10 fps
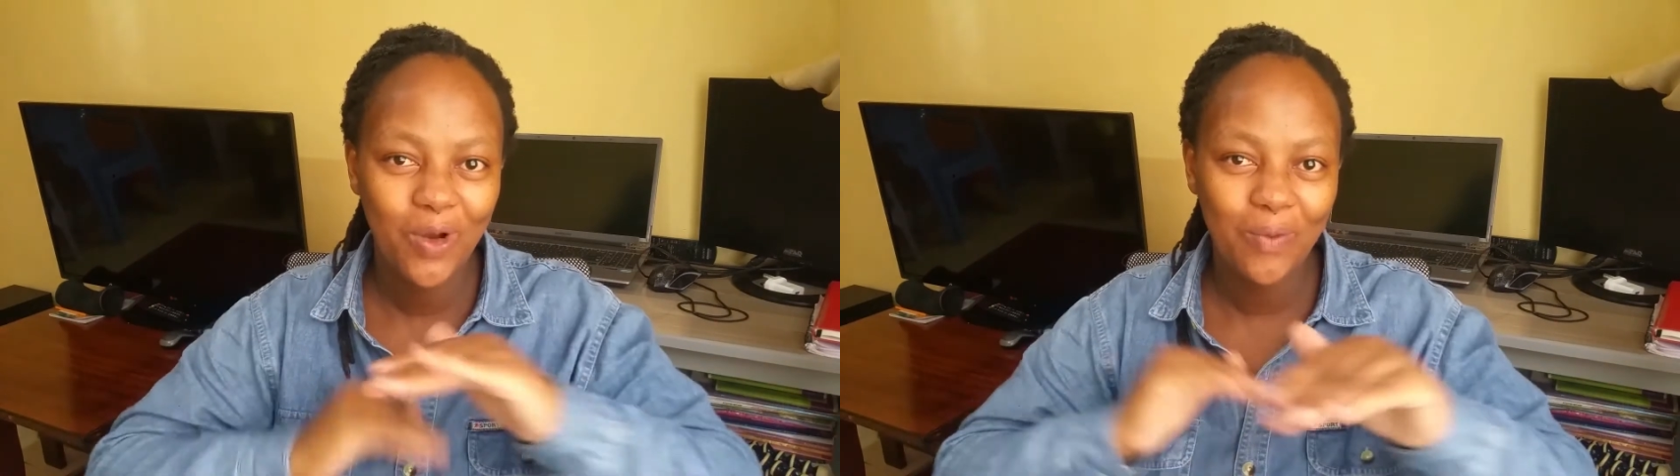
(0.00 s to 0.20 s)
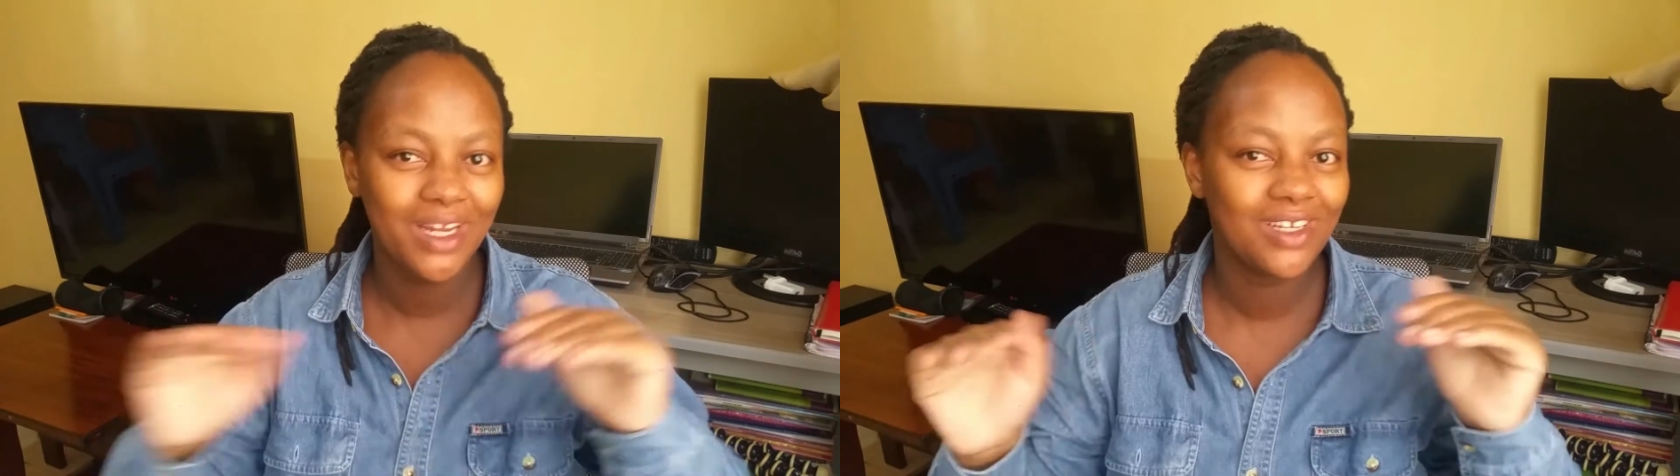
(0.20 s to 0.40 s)

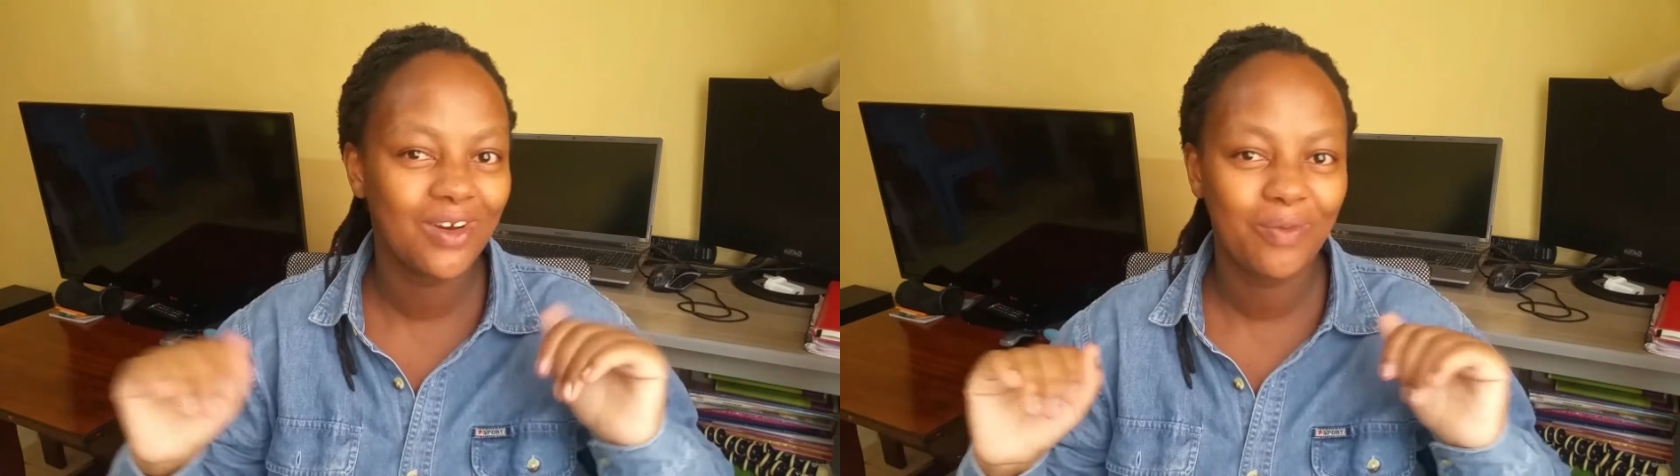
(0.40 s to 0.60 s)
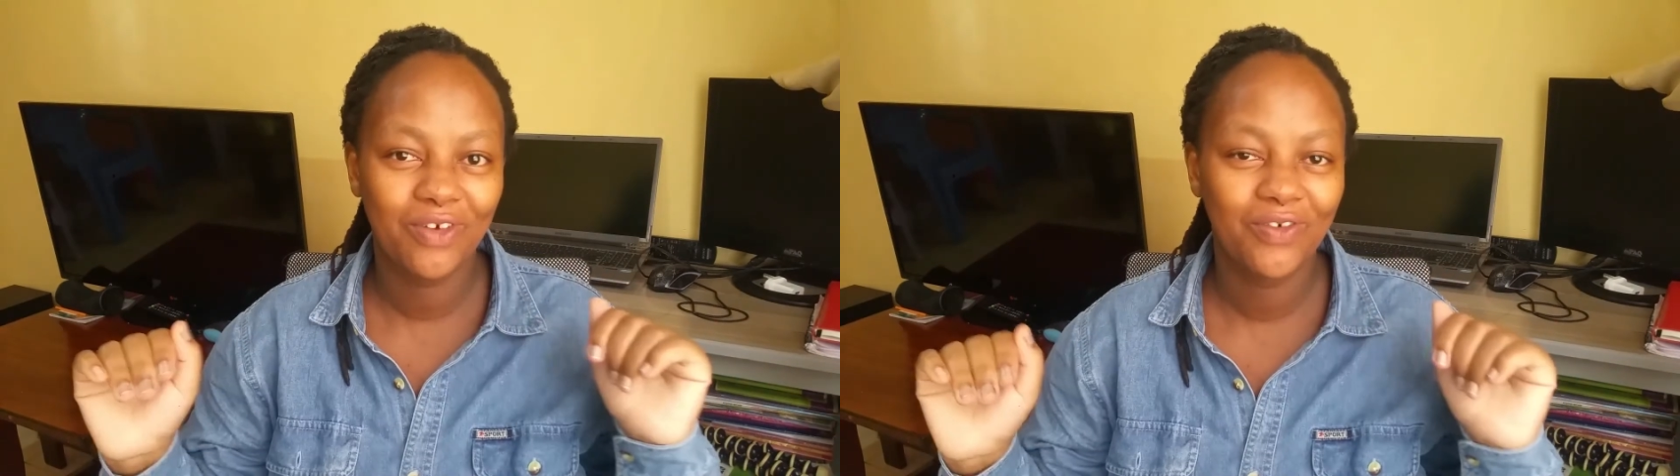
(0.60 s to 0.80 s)
no
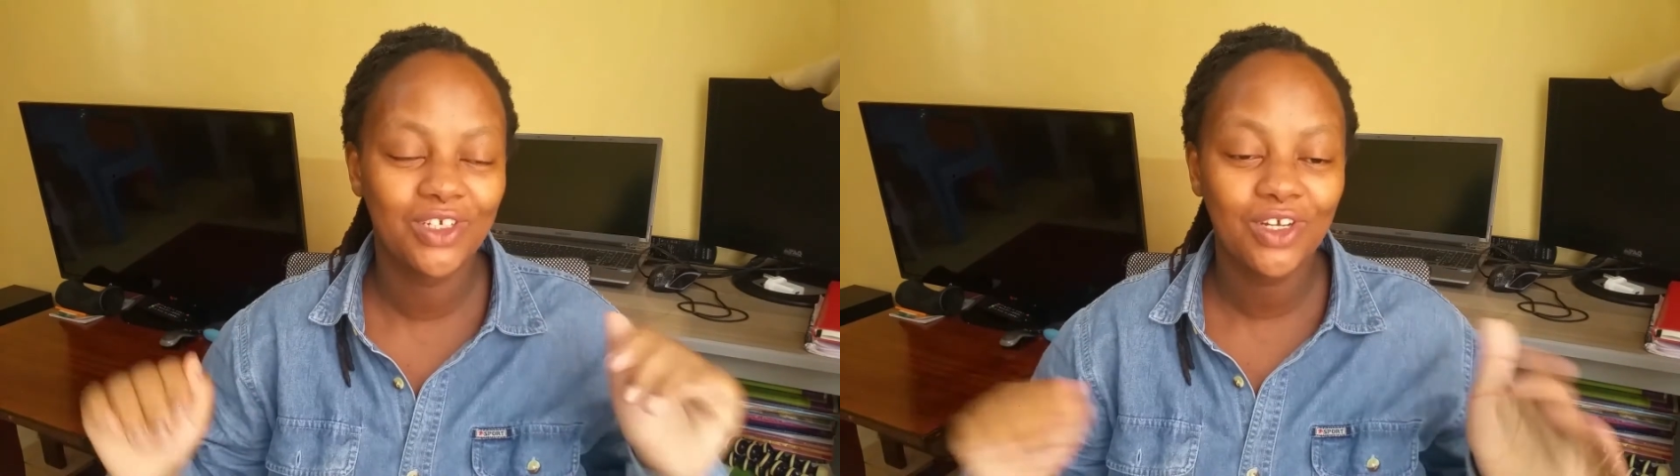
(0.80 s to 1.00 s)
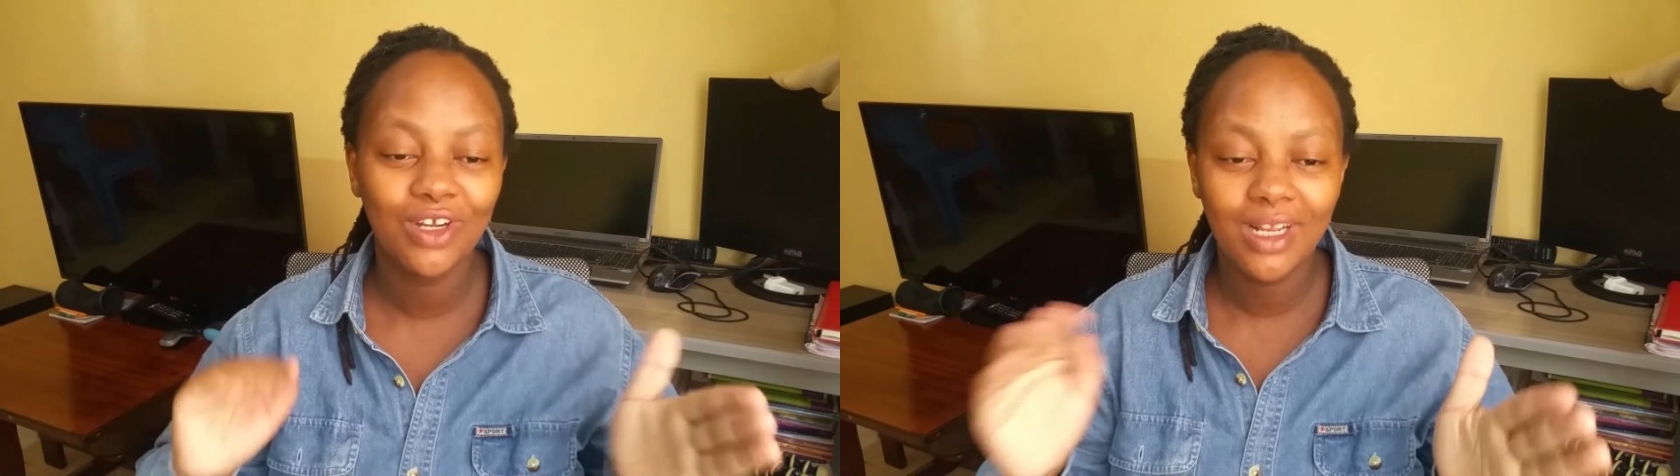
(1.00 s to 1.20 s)
medical
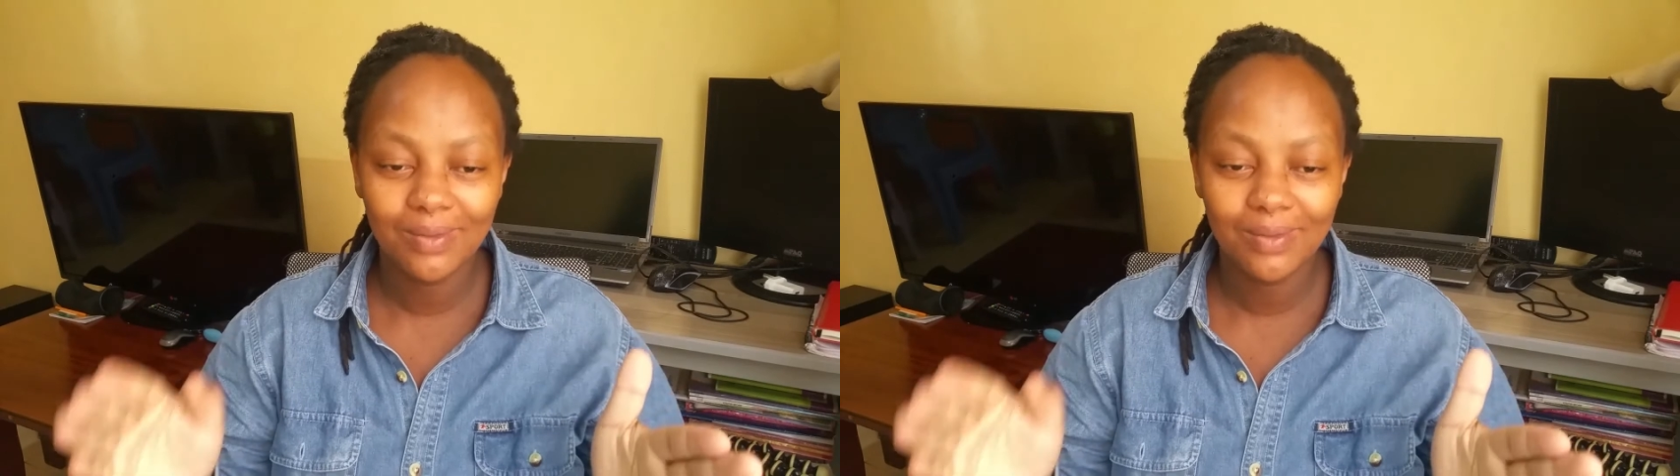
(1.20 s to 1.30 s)
professional.